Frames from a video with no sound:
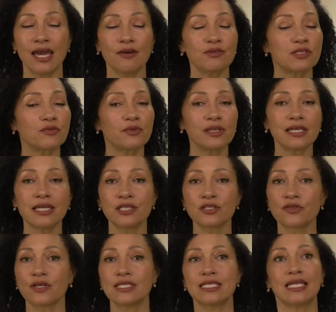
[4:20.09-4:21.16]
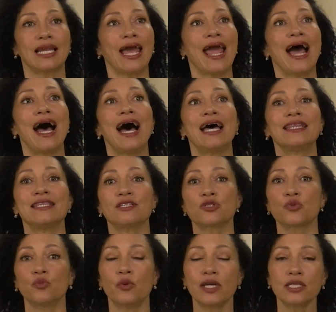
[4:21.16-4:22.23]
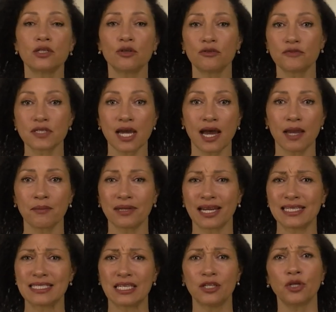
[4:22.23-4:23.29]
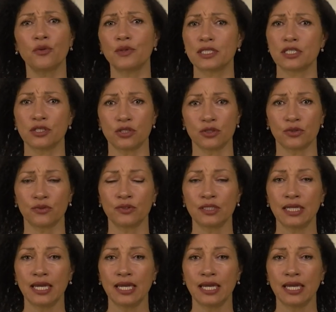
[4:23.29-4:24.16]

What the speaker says: It was a really interesting. I had this window of time and I didn't know what to do.